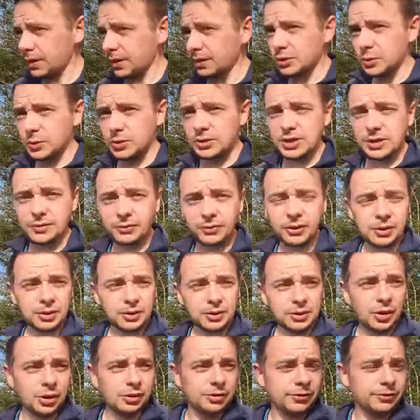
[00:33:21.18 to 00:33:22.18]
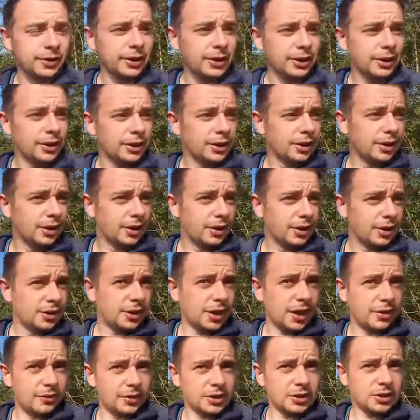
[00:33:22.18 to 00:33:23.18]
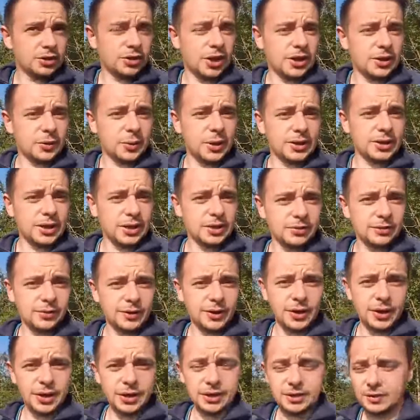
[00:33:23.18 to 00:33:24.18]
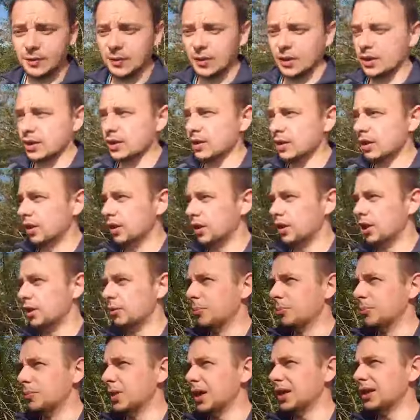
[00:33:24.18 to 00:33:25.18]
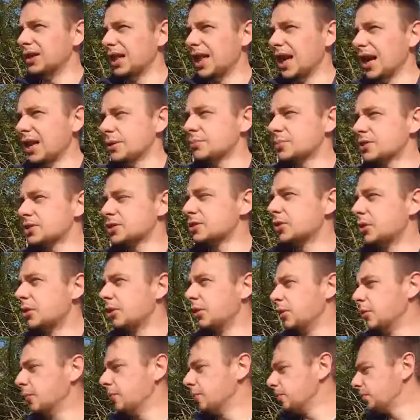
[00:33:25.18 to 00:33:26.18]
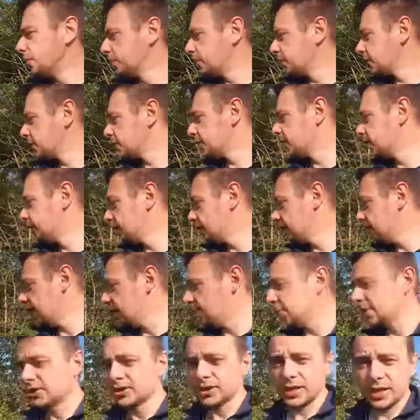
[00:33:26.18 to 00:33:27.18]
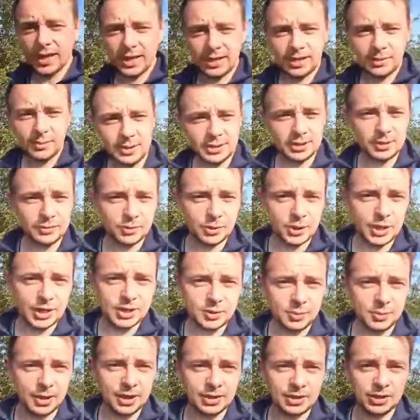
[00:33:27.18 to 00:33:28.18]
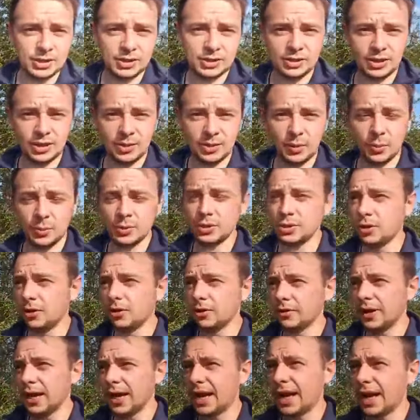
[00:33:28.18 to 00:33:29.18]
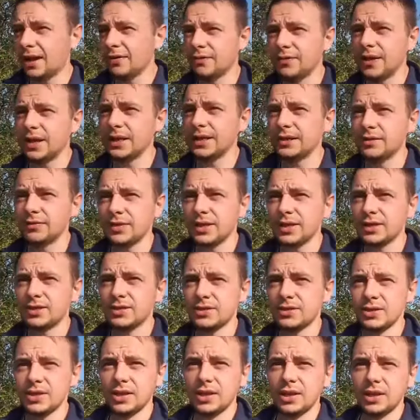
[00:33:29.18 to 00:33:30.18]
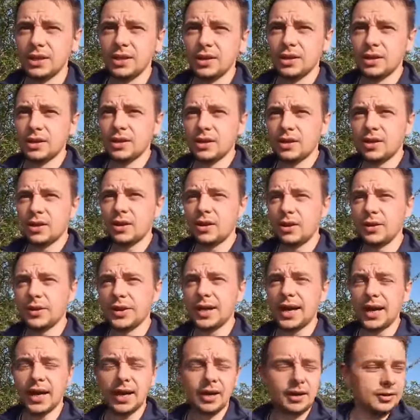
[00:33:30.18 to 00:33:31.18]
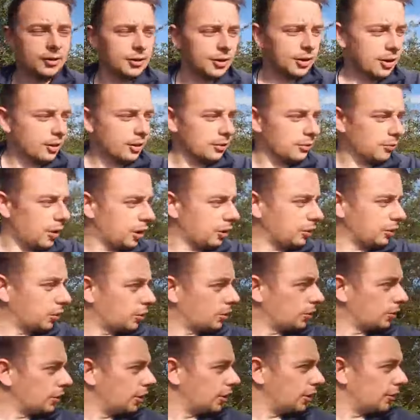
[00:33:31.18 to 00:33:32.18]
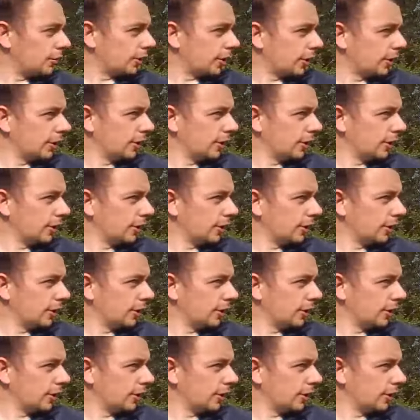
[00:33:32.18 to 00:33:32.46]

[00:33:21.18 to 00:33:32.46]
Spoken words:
So it's difficult enough trying to identify a limestone habitat in the middle of Greater Manchester when we don't have any of this on our local area.